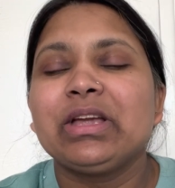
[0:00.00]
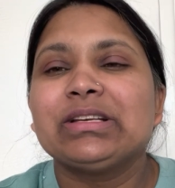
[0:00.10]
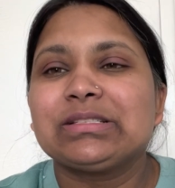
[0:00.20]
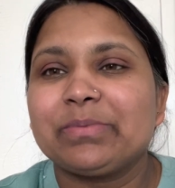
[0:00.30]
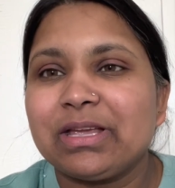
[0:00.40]

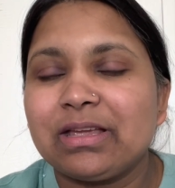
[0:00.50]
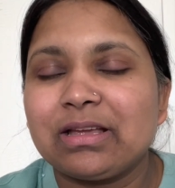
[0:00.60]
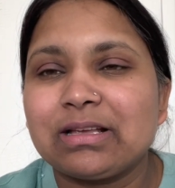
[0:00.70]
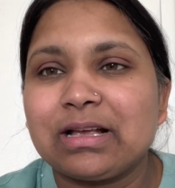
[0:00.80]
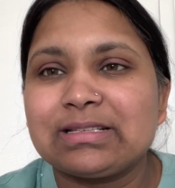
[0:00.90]

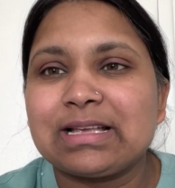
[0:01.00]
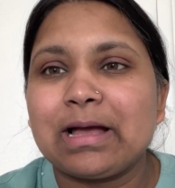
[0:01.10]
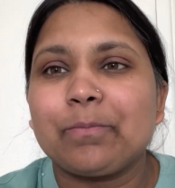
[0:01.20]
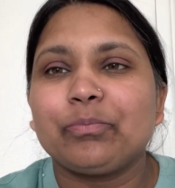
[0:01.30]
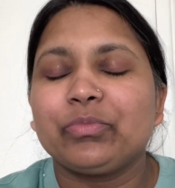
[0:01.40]
speaking
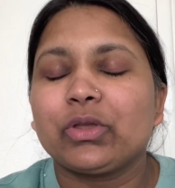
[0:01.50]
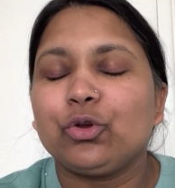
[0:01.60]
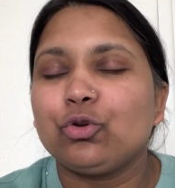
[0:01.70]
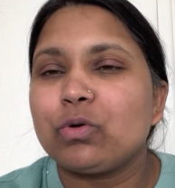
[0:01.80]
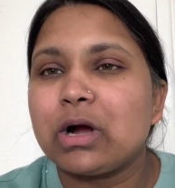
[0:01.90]
exam,
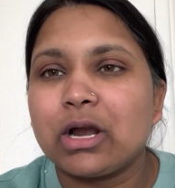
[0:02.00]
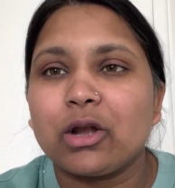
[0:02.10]
you are